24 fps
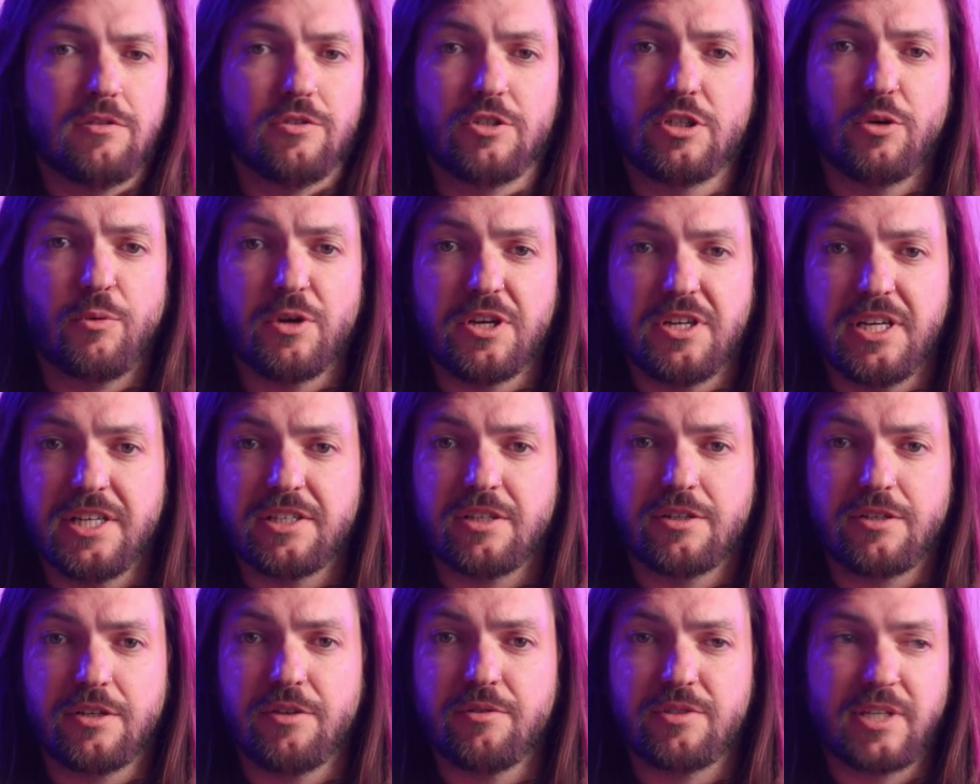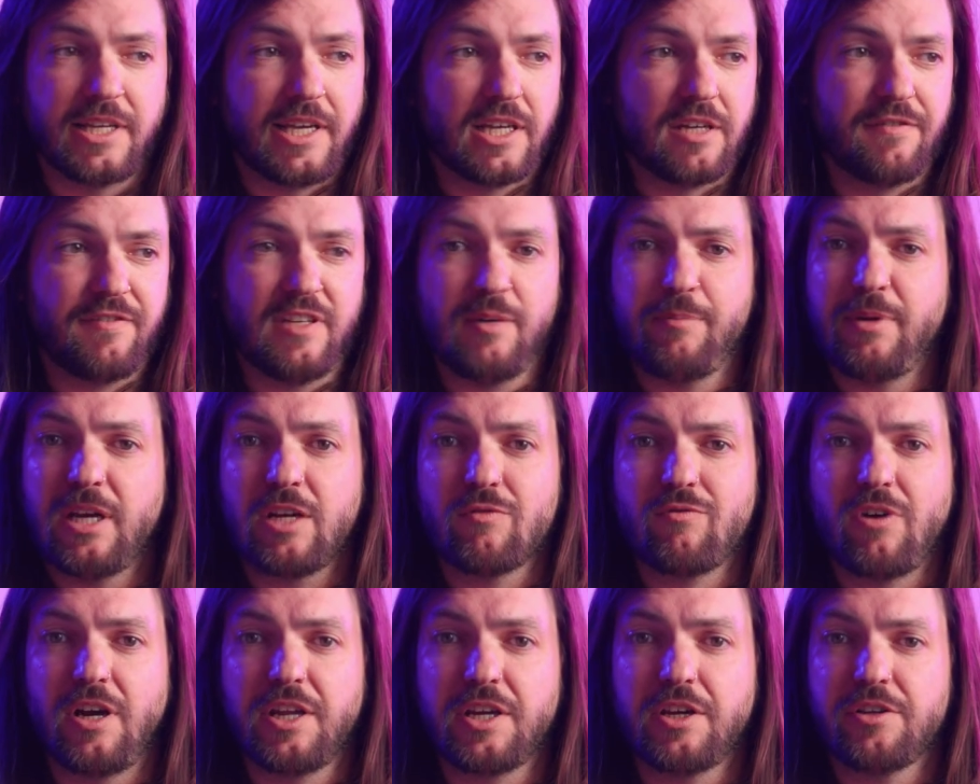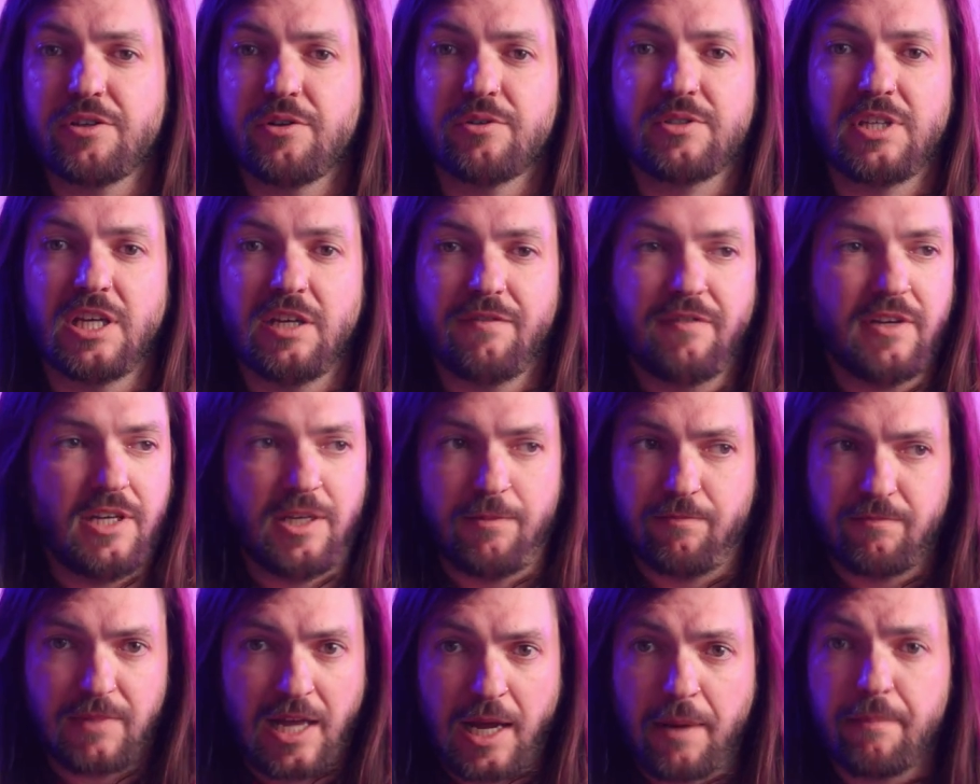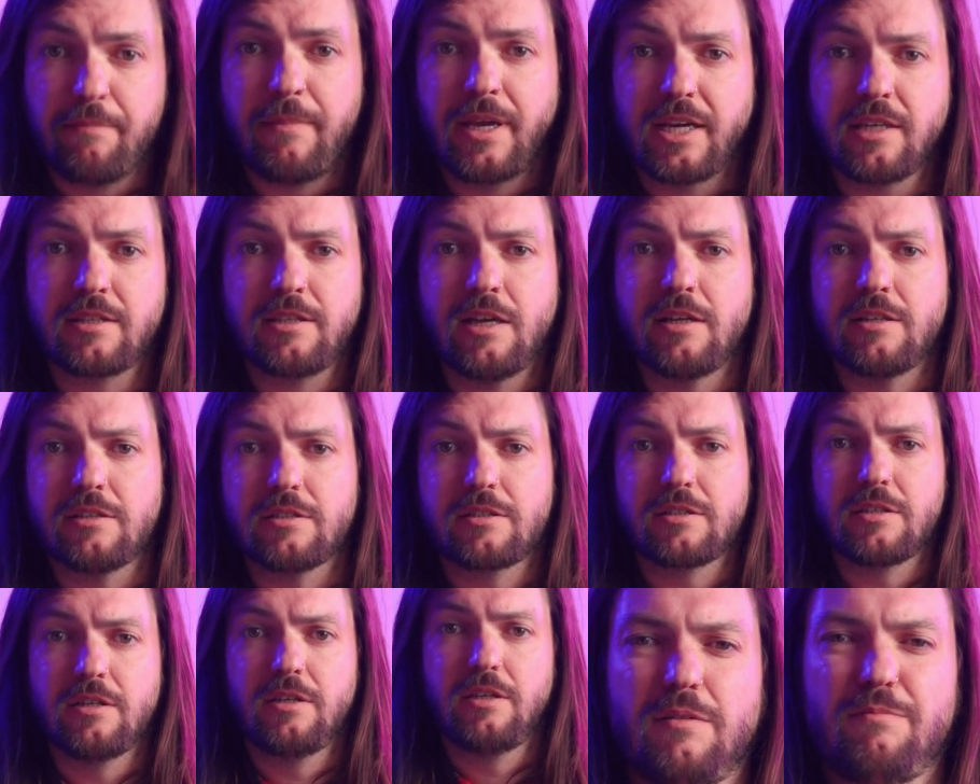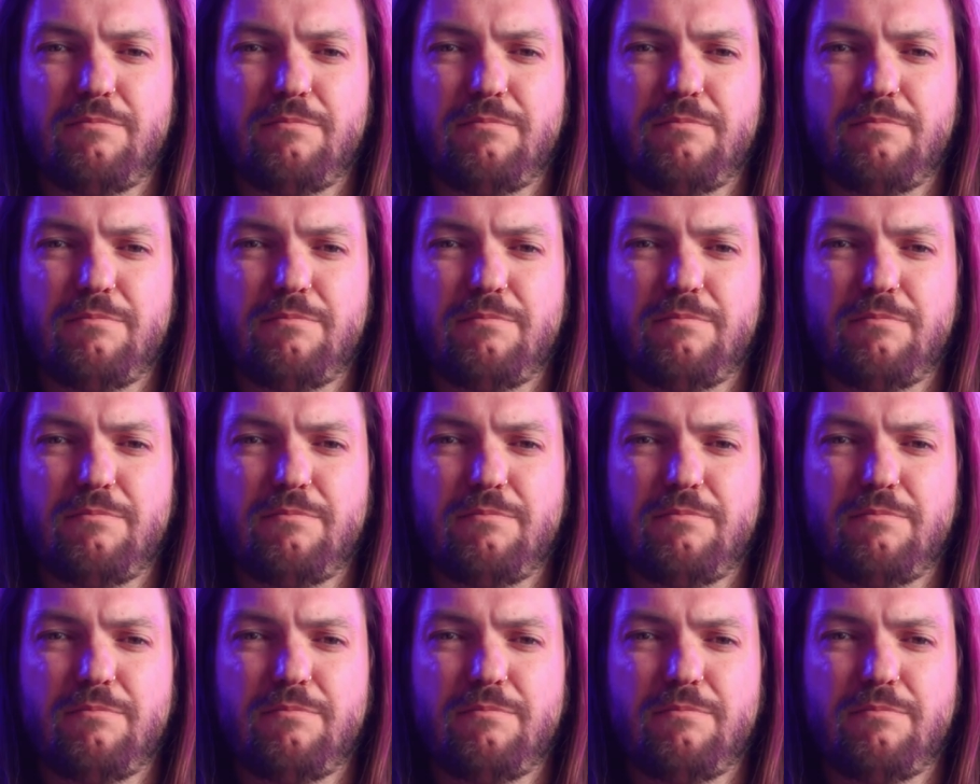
Do what you need to do to get a VPN running on your TV. That makes sense.